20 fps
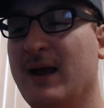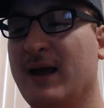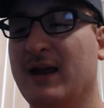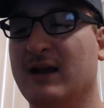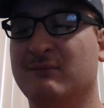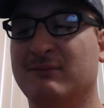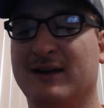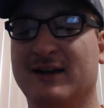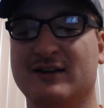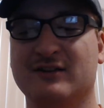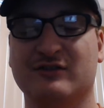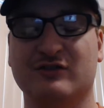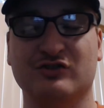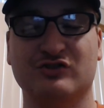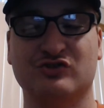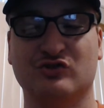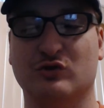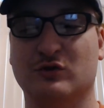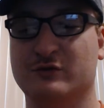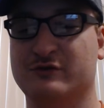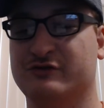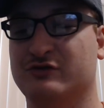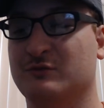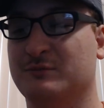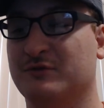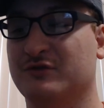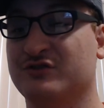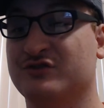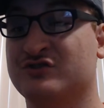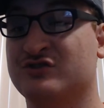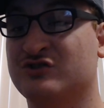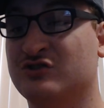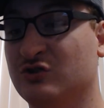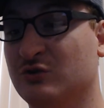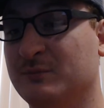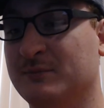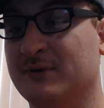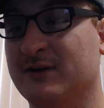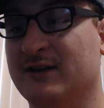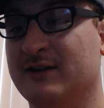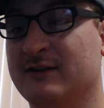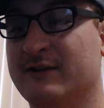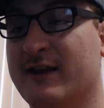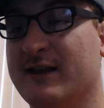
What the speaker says: It makes the stormtroopers stupid.